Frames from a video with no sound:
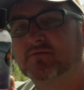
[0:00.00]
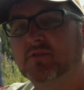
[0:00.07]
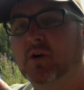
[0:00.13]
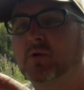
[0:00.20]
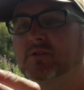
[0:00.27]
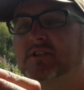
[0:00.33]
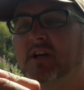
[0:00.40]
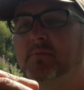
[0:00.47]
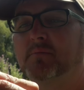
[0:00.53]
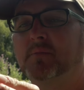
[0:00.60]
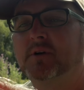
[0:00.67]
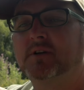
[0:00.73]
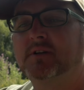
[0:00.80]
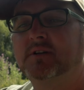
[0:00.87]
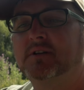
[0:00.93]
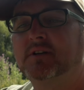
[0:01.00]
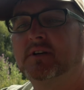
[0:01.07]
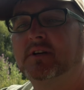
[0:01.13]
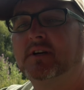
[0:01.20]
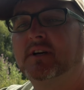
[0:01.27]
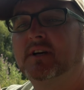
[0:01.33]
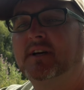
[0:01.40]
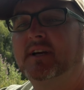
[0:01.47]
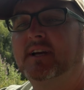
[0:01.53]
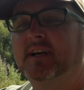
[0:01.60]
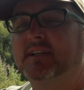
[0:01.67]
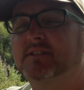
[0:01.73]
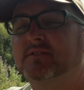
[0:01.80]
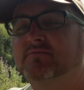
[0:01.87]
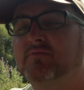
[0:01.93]
rosehip.
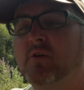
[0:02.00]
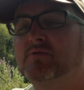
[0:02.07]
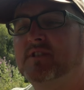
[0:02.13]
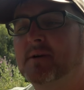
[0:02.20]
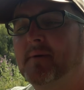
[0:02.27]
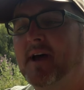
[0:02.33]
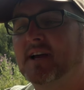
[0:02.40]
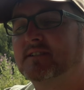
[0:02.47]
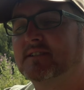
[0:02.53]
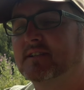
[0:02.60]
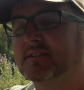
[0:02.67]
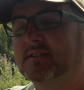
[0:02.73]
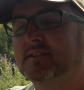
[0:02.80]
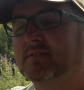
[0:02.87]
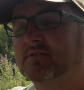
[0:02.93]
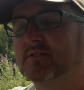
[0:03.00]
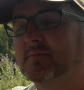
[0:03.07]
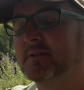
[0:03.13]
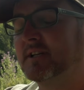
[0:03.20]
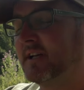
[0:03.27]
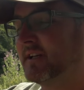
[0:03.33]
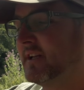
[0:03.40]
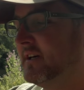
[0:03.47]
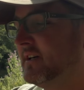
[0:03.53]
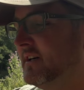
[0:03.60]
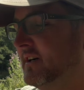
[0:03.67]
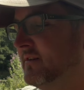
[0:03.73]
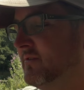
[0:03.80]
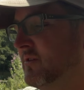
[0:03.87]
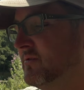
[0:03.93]
It's rosehip essence or something like that,
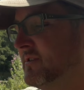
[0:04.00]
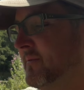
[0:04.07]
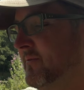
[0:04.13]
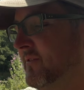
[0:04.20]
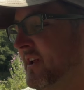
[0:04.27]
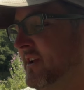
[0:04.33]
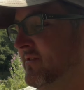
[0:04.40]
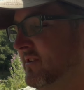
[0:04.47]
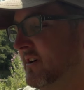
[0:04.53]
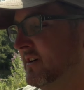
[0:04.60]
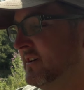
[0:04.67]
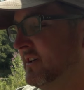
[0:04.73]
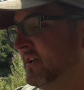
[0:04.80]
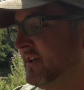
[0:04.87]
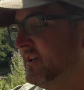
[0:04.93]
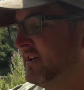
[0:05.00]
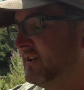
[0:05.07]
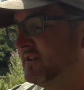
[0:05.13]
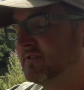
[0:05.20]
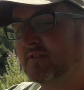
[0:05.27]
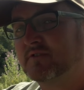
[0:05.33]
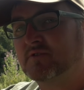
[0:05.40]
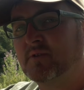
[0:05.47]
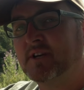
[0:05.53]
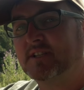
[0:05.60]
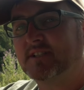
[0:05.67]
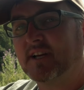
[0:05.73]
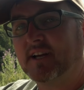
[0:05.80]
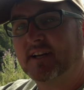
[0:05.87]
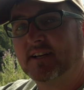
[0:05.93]
rosehip flavour. So I've
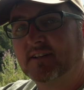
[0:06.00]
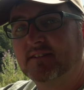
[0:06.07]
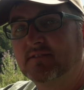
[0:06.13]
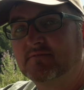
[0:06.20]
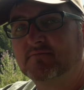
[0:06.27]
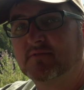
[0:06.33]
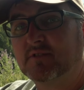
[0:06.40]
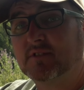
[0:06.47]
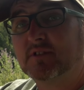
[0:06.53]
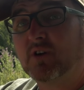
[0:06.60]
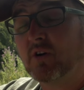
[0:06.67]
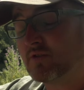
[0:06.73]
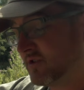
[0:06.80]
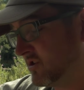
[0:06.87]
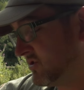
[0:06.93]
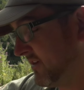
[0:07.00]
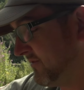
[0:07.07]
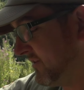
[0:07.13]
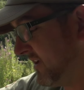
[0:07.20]
squeezed it in concentrate